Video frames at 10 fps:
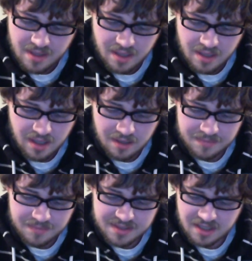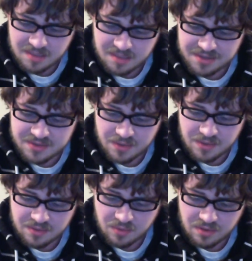They talk about the
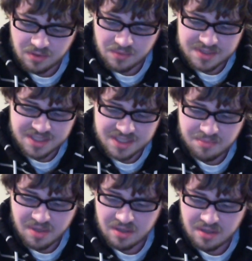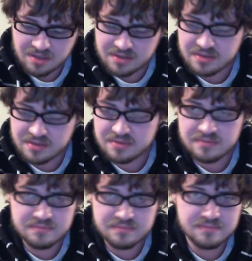Twitter war with CM Punk
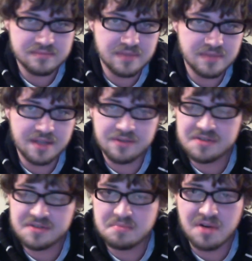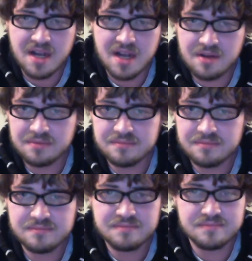and Chris Brown
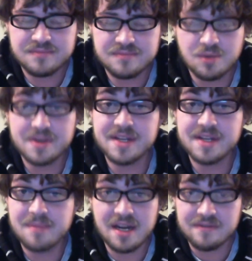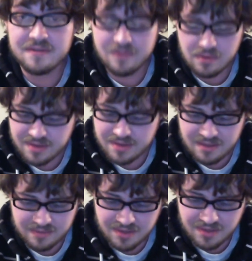tweeting back and forth. I
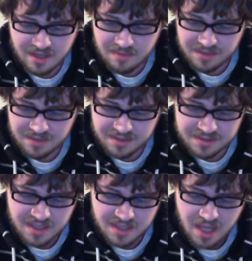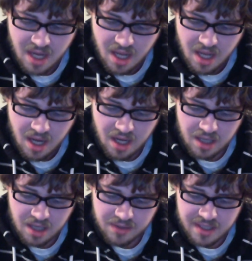don't really care about this.
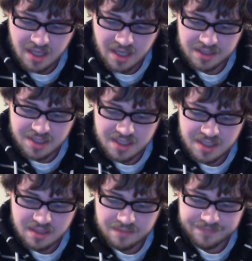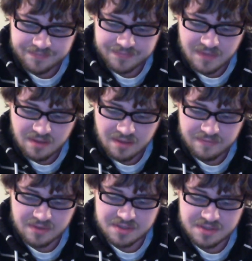Great Khali
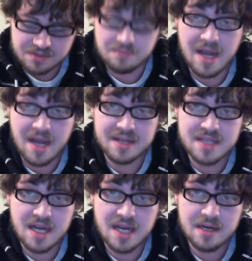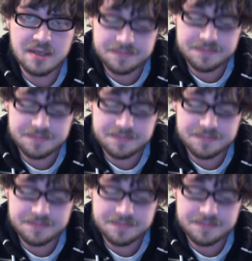versus Drew McIntyre.